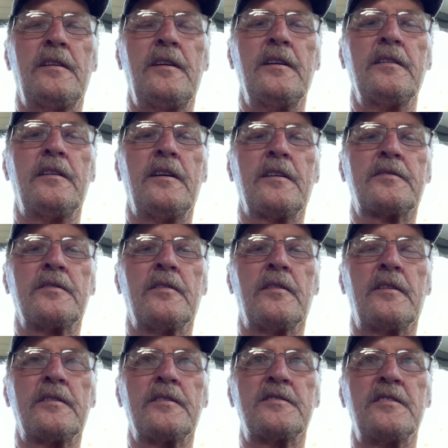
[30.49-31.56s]
index on
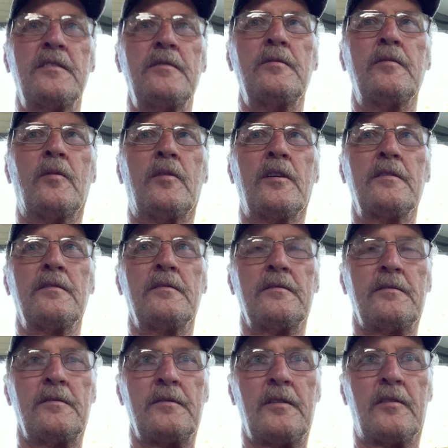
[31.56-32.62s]
it to see what
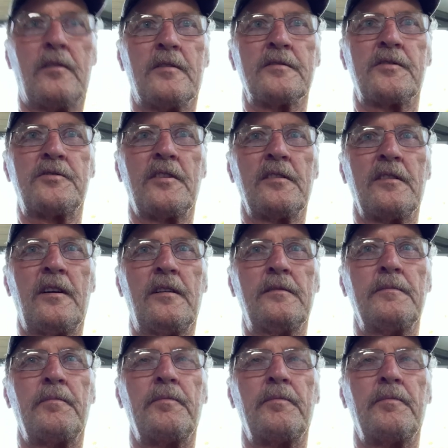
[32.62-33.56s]
caused the shutdown.